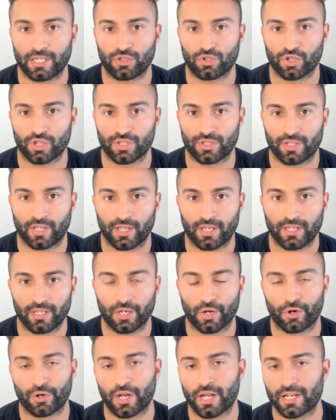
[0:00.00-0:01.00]
just,
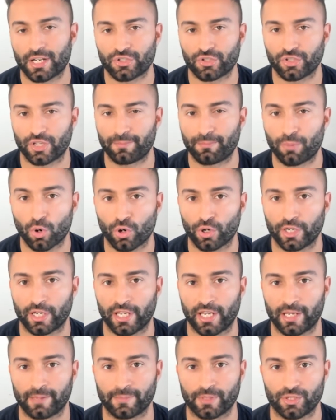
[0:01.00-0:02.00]
not necessarily
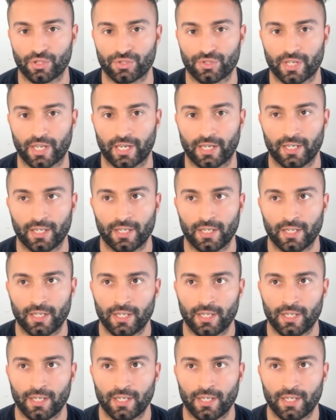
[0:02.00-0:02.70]
partying, but just like,